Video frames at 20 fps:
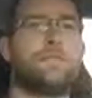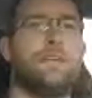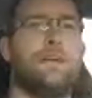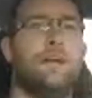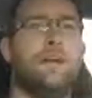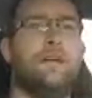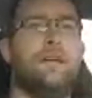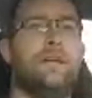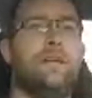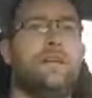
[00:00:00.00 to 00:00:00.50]

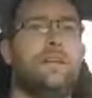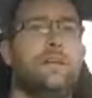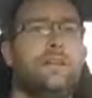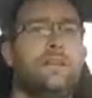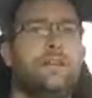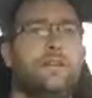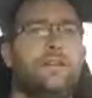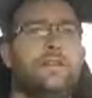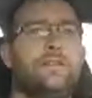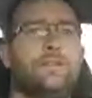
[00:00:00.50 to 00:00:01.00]
Guy
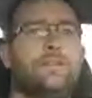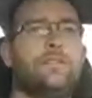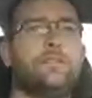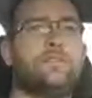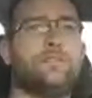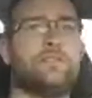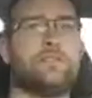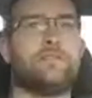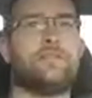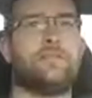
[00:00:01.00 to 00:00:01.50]

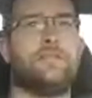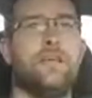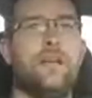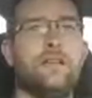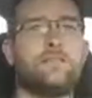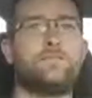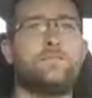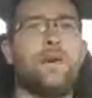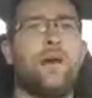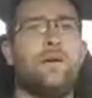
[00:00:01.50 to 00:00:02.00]
is
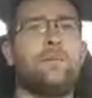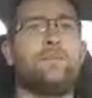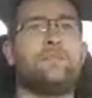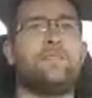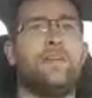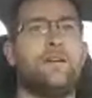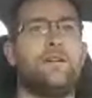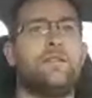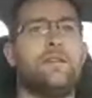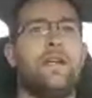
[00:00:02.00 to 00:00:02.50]
that's
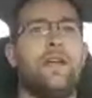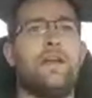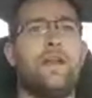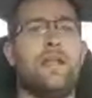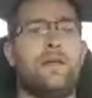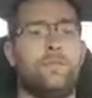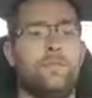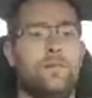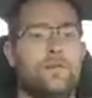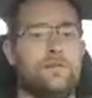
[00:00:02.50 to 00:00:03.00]
probably
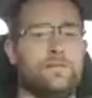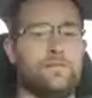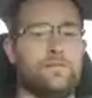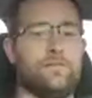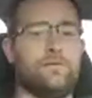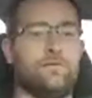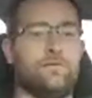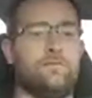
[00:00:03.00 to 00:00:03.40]
Aerodynamics